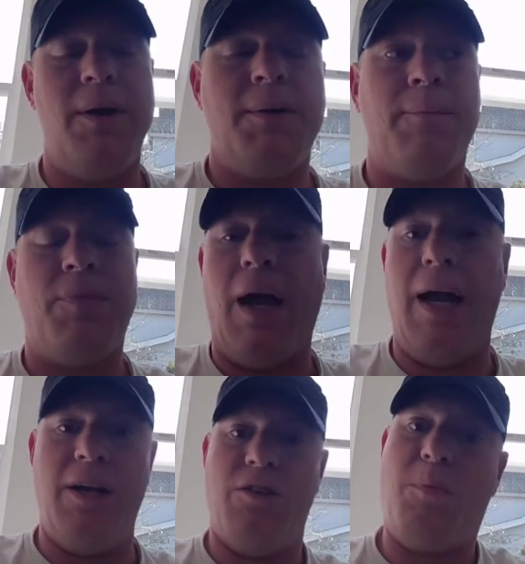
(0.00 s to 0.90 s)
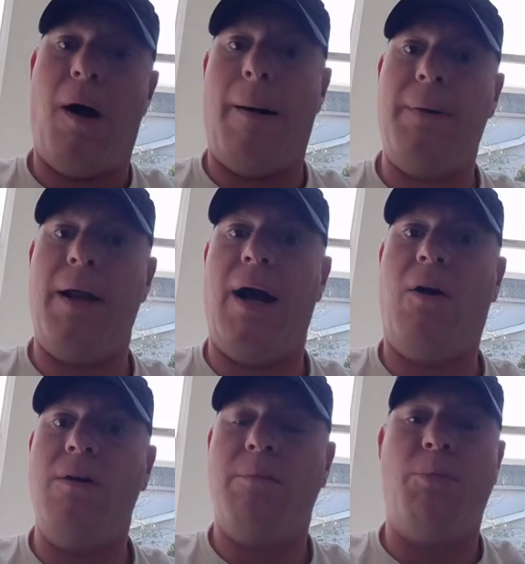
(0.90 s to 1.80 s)
I can just pop it out,
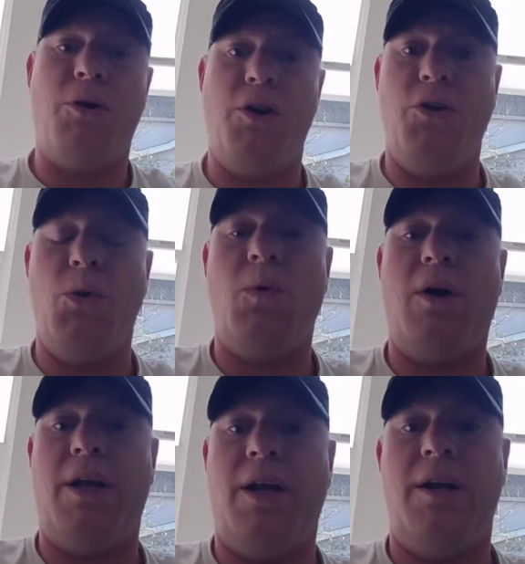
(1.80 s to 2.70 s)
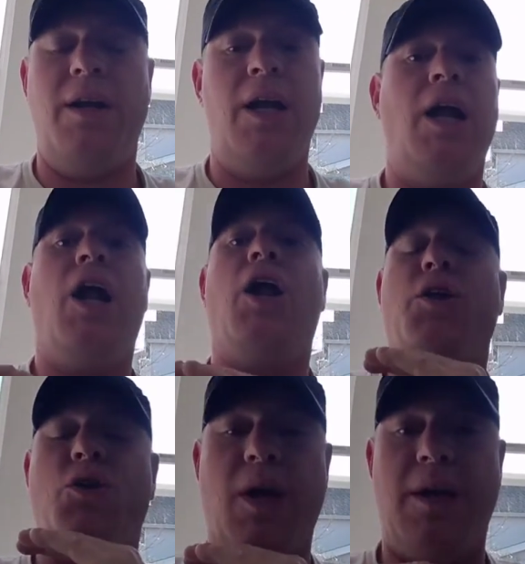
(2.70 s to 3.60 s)
put a new one in. You
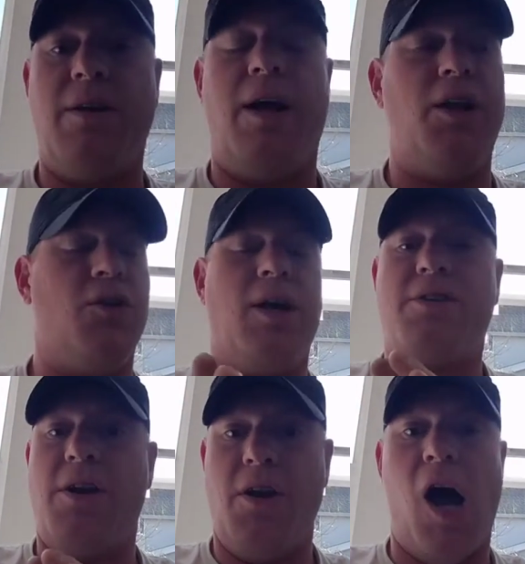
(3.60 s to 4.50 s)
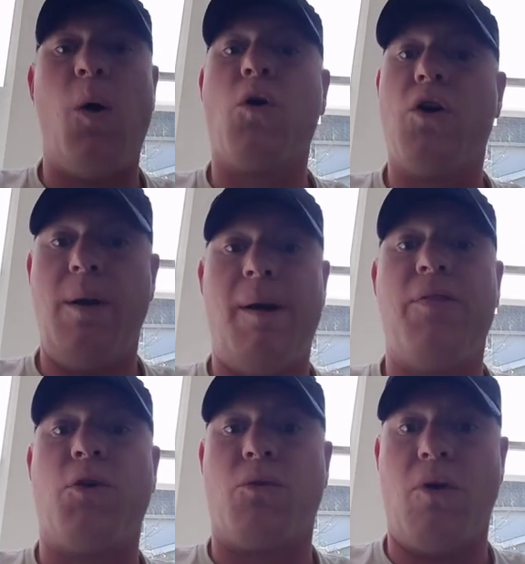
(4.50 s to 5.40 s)
get to not worry about the
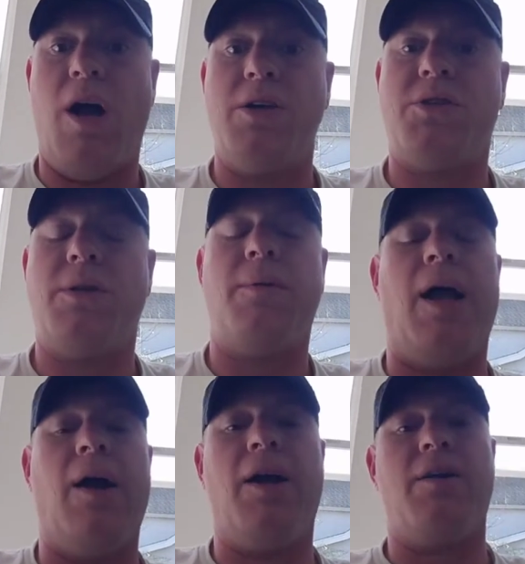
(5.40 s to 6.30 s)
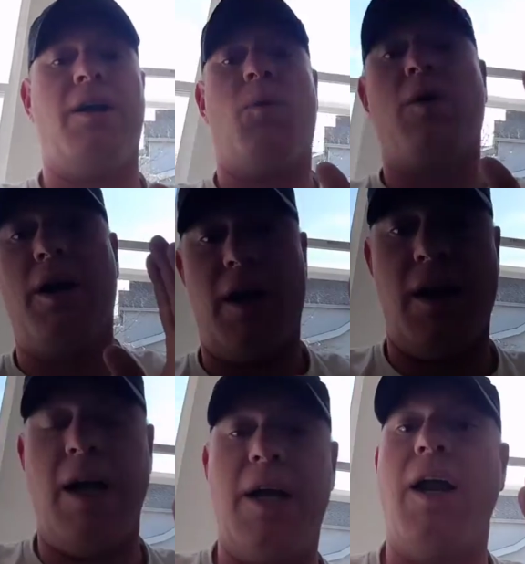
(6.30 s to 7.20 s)
rust. Now we're going
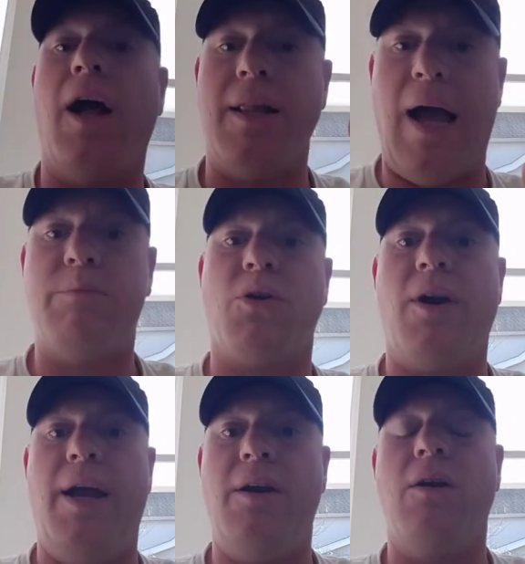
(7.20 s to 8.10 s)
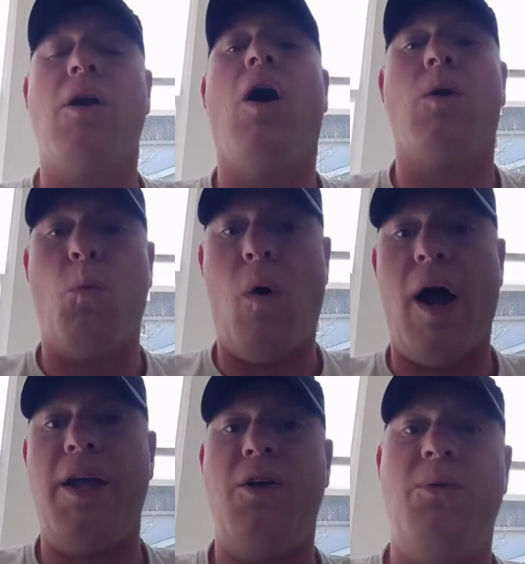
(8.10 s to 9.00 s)
to elaborate on why
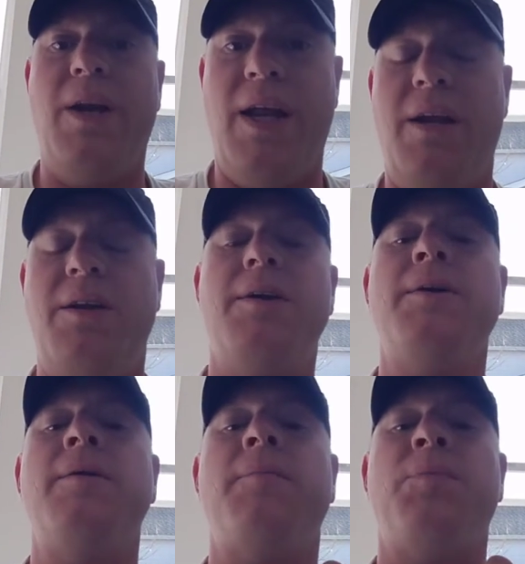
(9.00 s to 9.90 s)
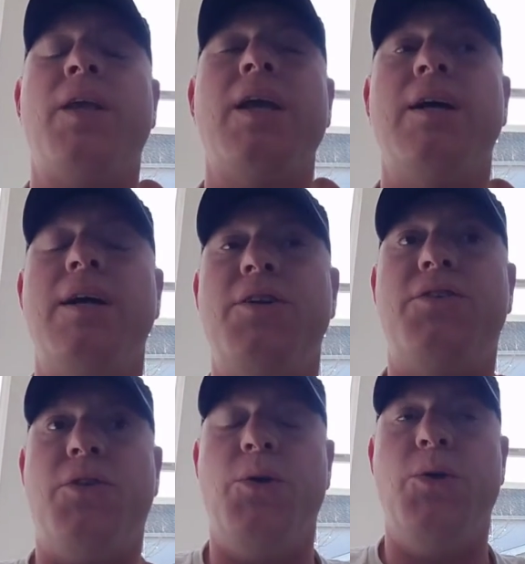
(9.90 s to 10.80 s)
you need to